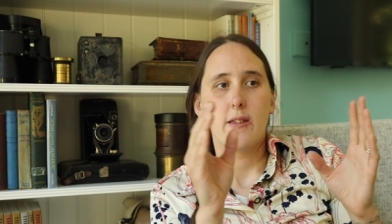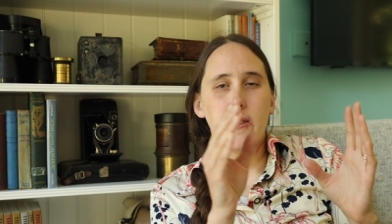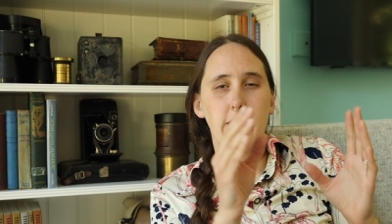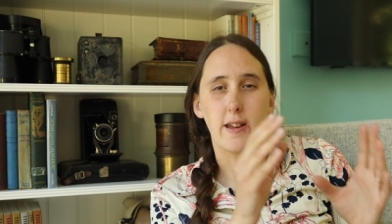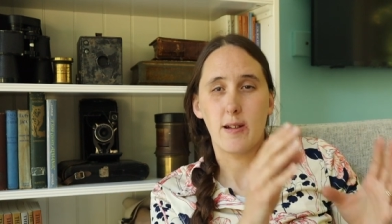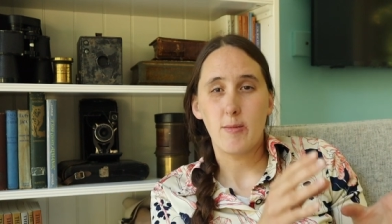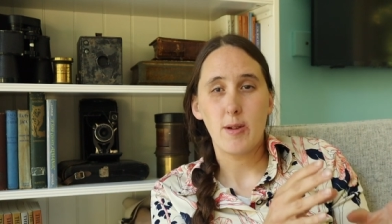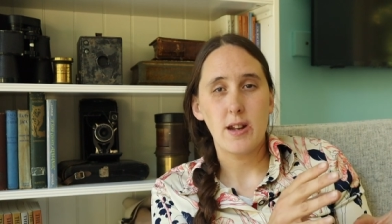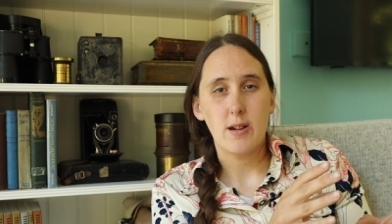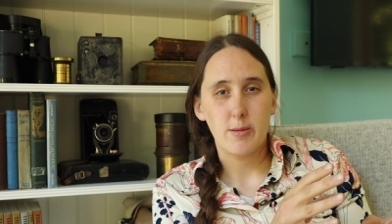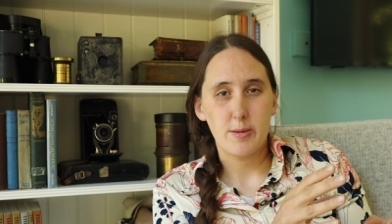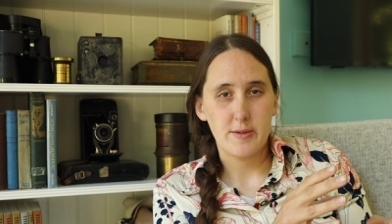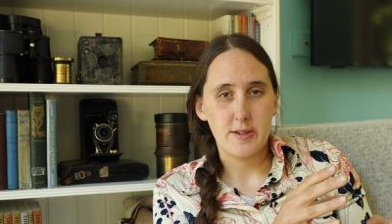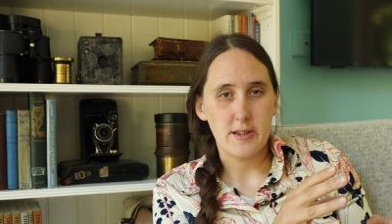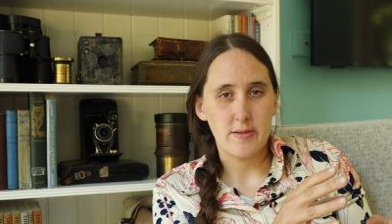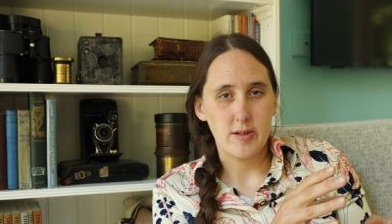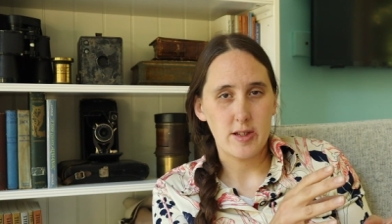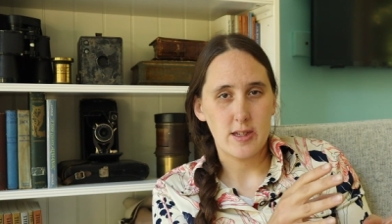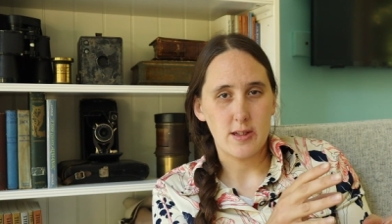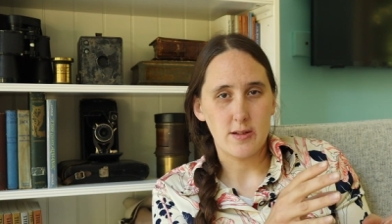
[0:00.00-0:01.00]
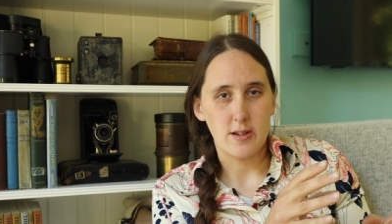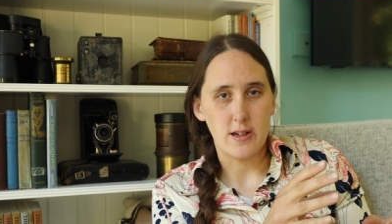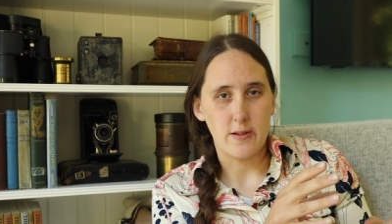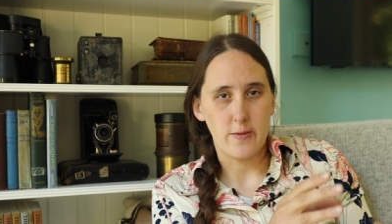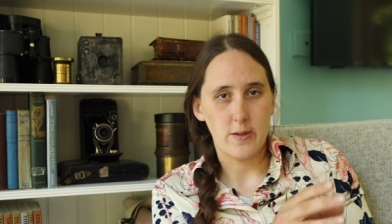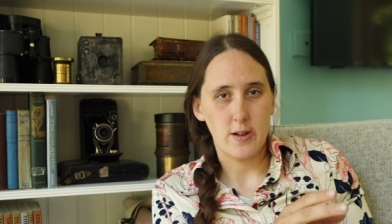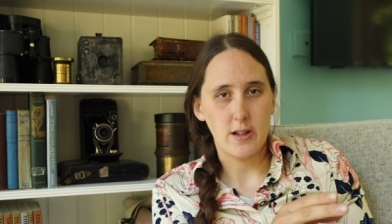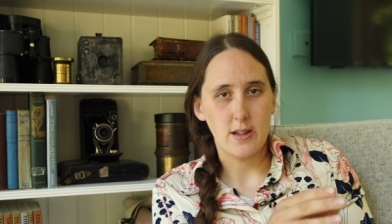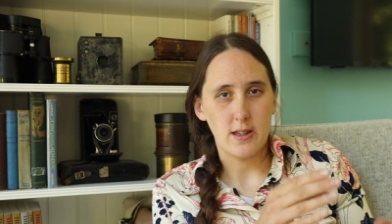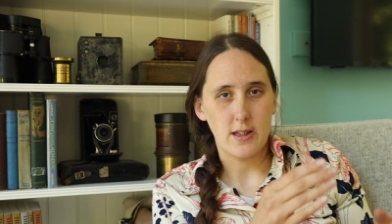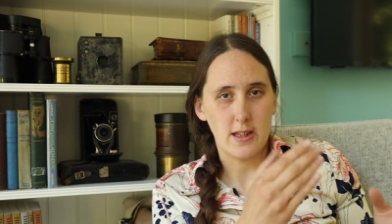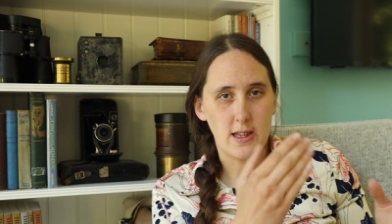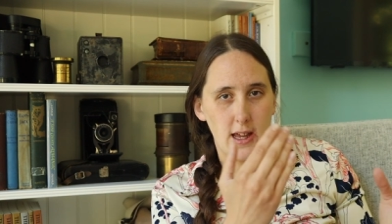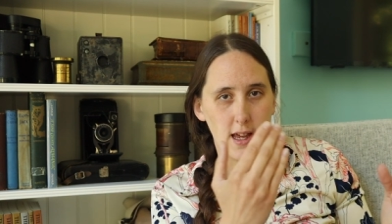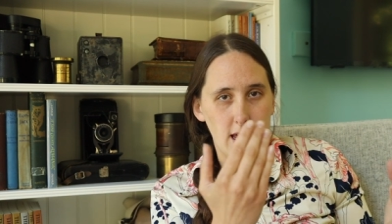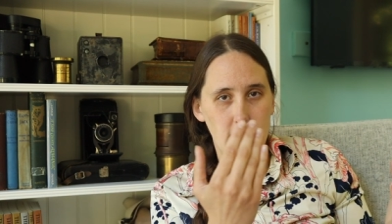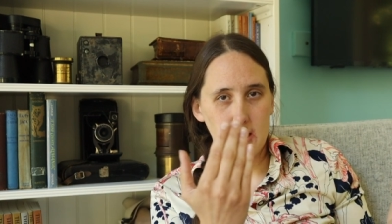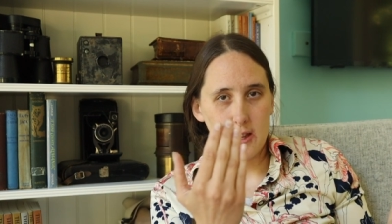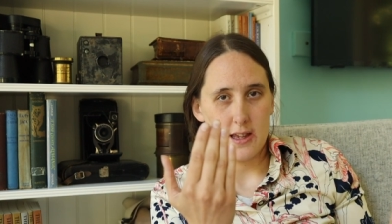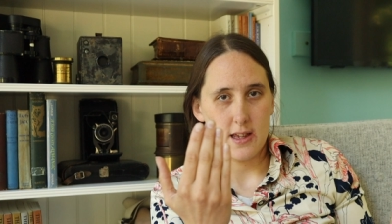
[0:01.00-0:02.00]
they're made up of something so different
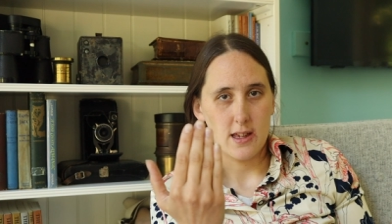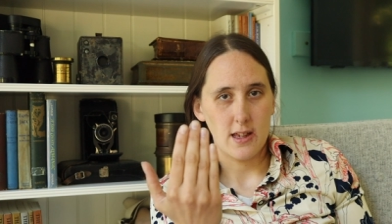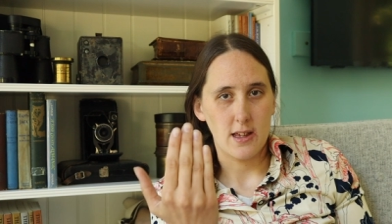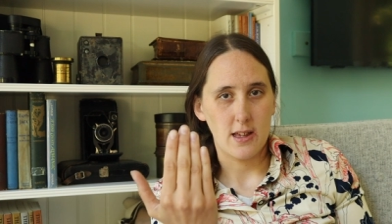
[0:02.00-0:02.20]
that